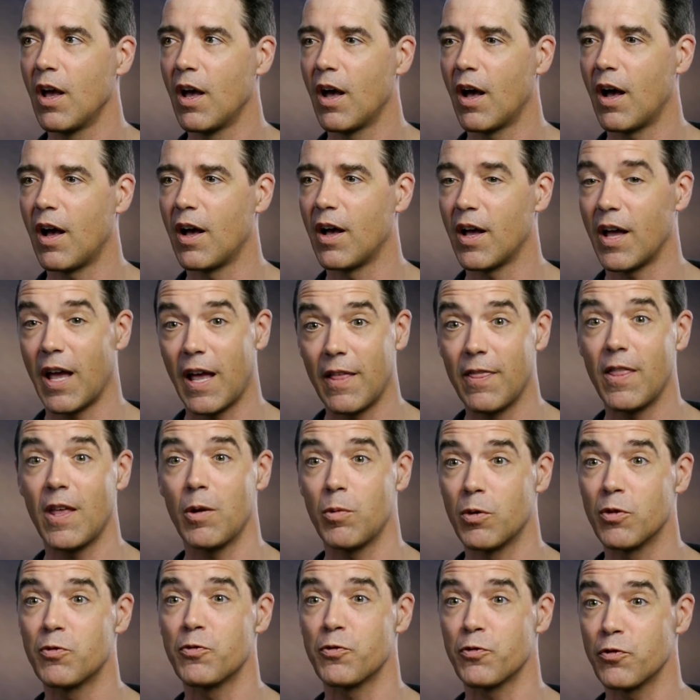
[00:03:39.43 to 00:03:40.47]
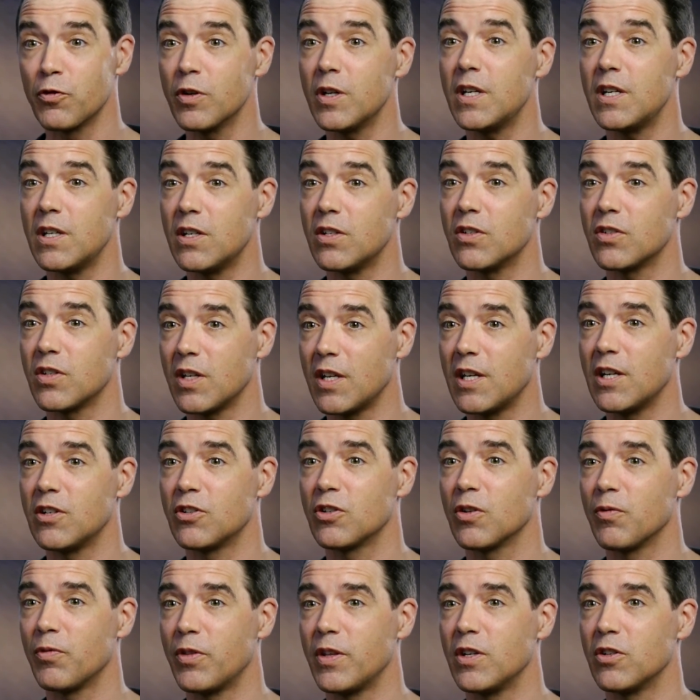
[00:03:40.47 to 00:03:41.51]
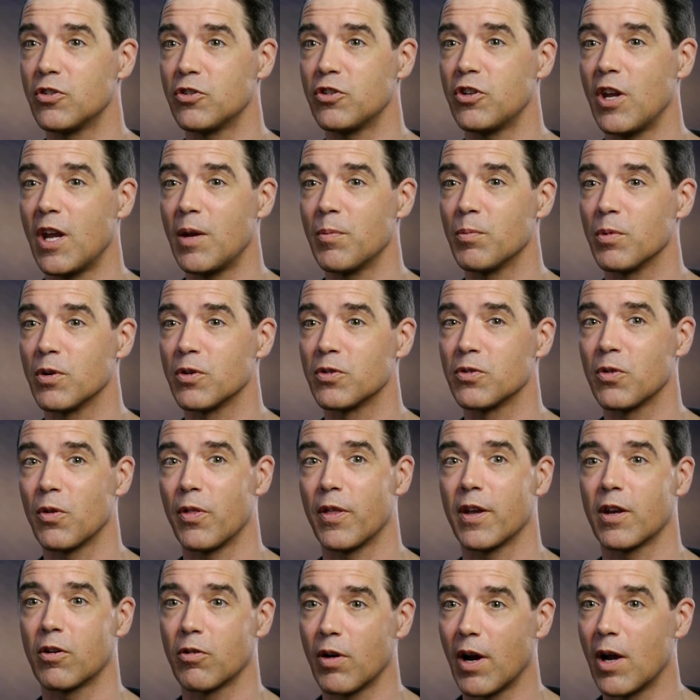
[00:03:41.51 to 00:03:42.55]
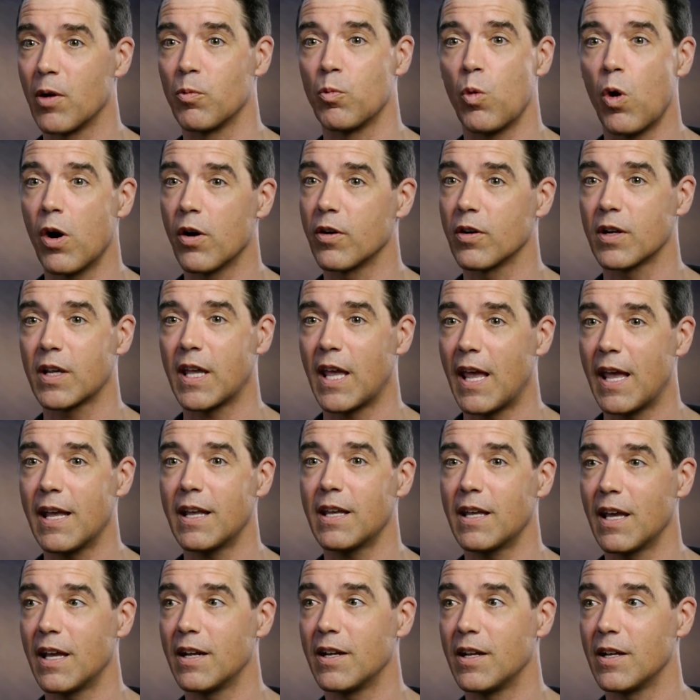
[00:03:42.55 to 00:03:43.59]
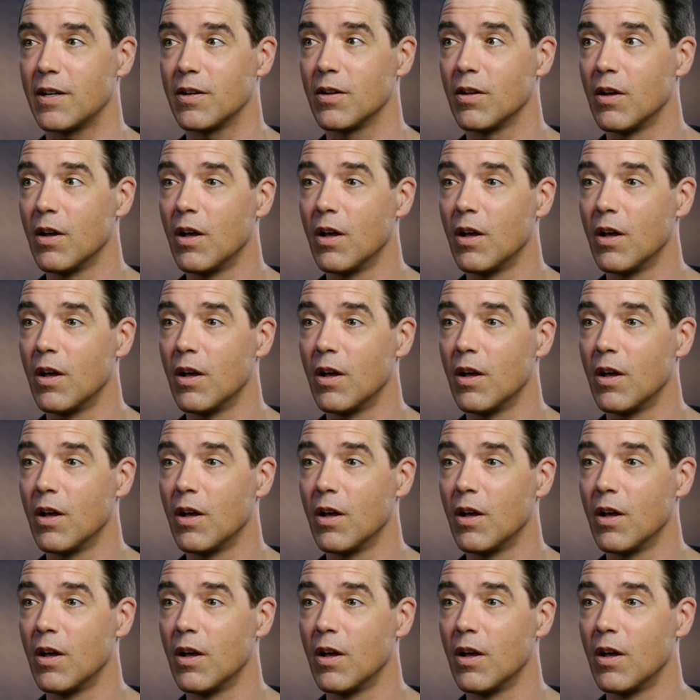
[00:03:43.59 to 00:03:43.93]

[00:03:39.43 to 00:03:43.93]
And they would freeze each of these chambers so that groundwater can't get in.